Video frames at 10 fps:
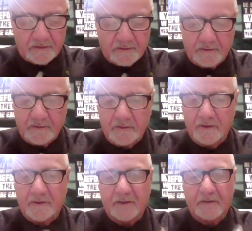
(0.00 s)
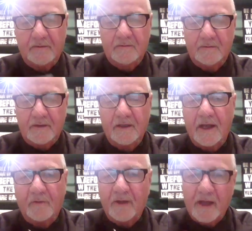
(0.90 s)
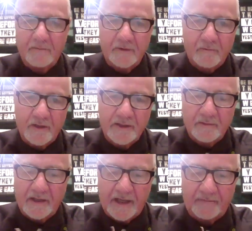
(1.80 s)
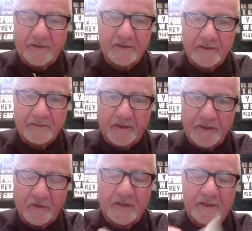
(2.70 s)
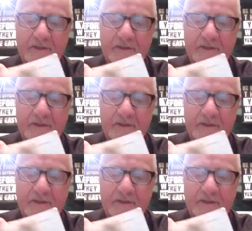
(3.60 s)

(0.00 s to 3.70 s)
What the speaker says: And I will have it the rest of my life because it's my choice.